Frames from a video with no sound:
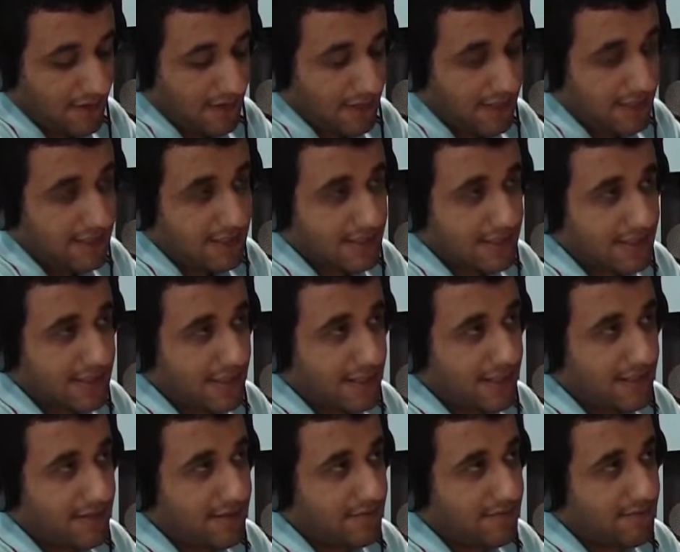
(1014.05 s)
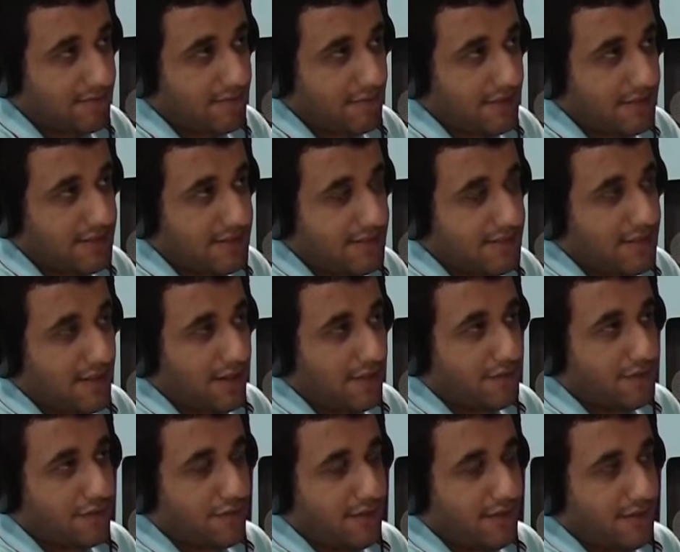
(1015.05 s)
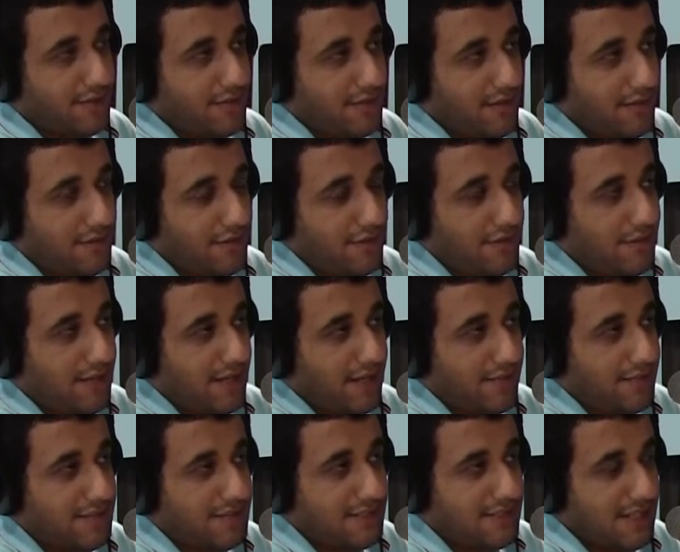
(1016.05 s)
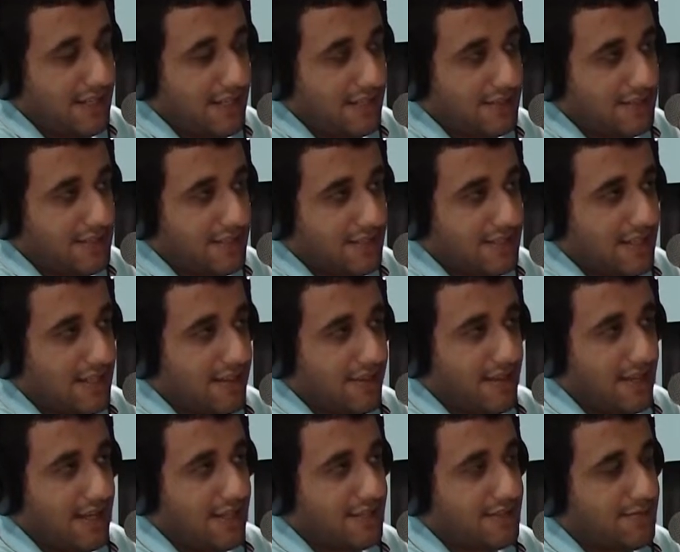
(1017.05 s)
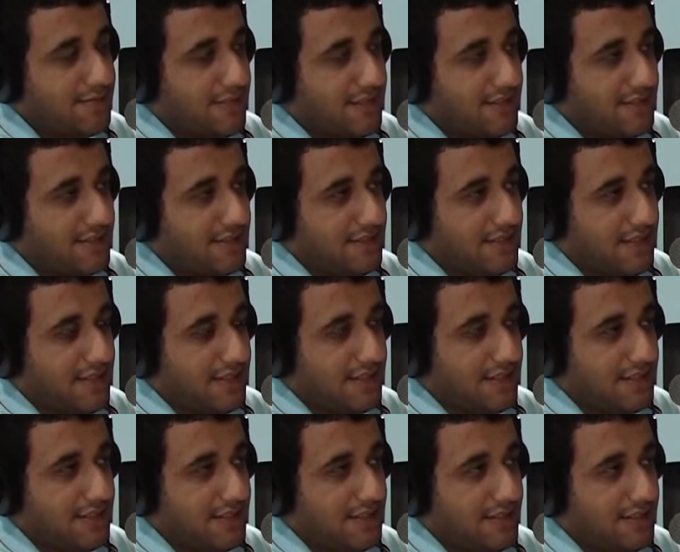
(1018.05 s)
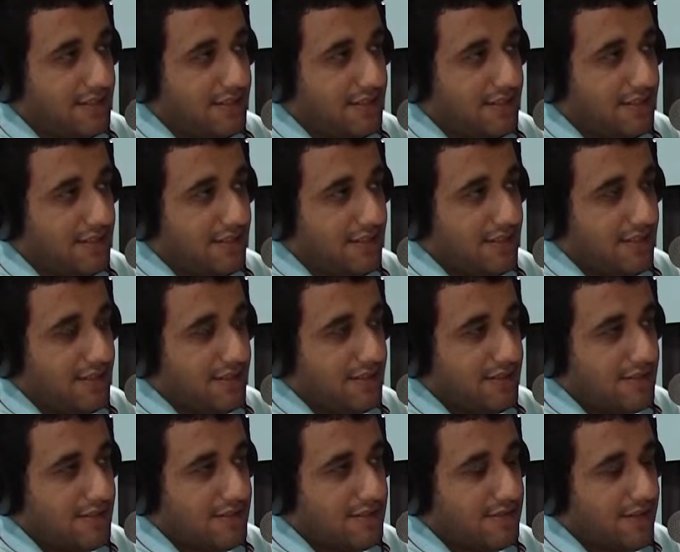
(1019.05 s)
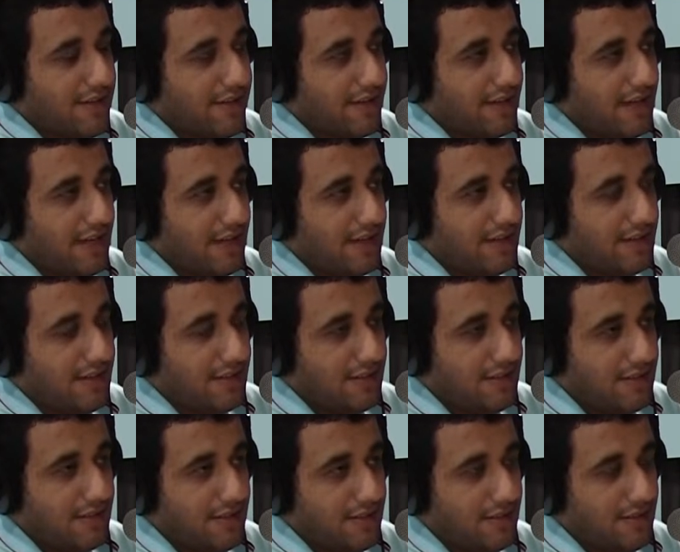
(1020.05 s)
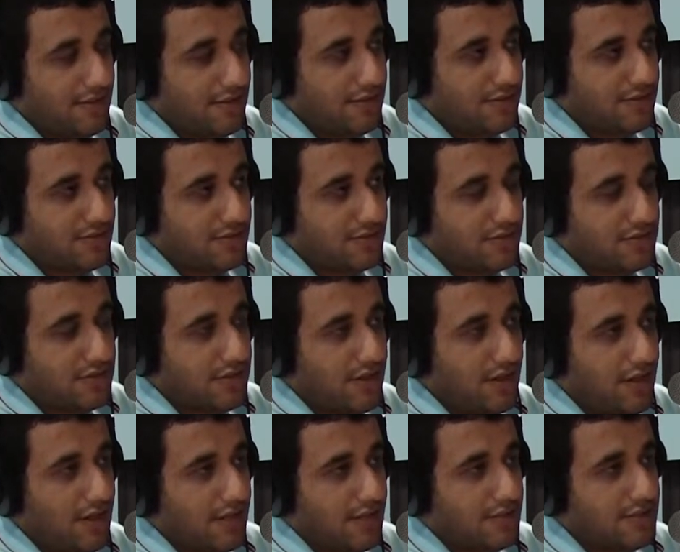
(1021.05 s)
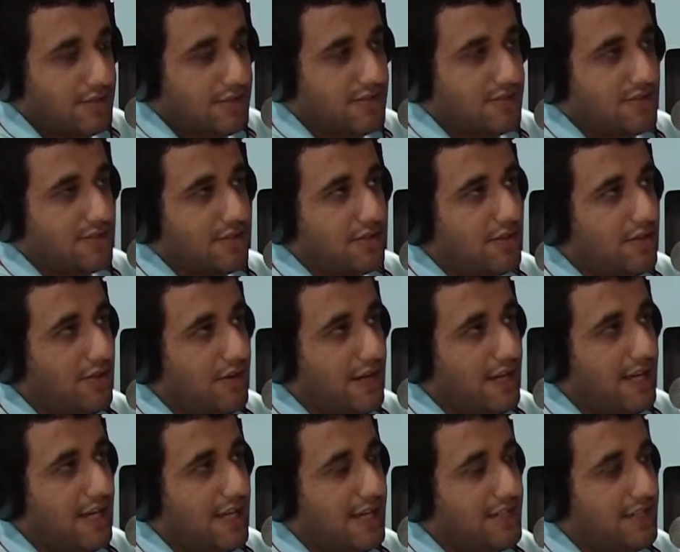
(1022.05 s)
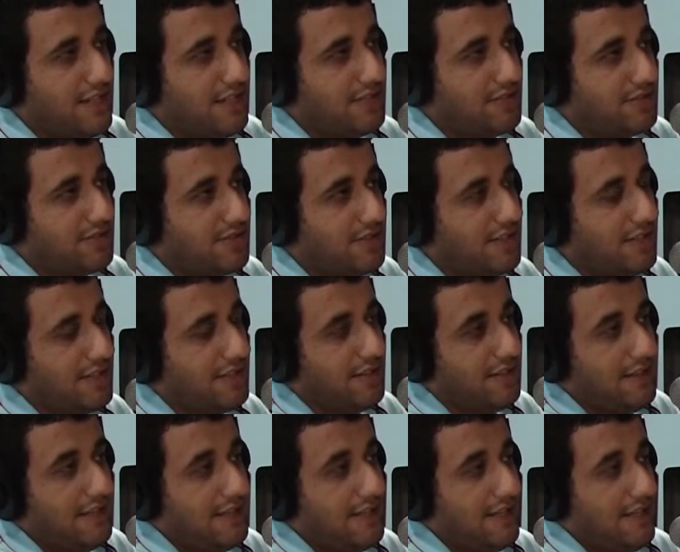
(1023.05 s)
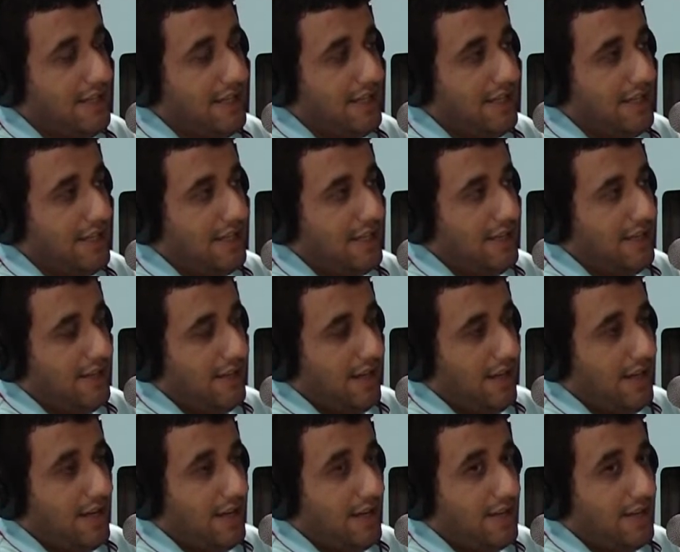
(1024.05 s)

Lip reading: he just said, it's software. If you make a mistake, just hit the X button and start again. Or try, just go ahead and try. And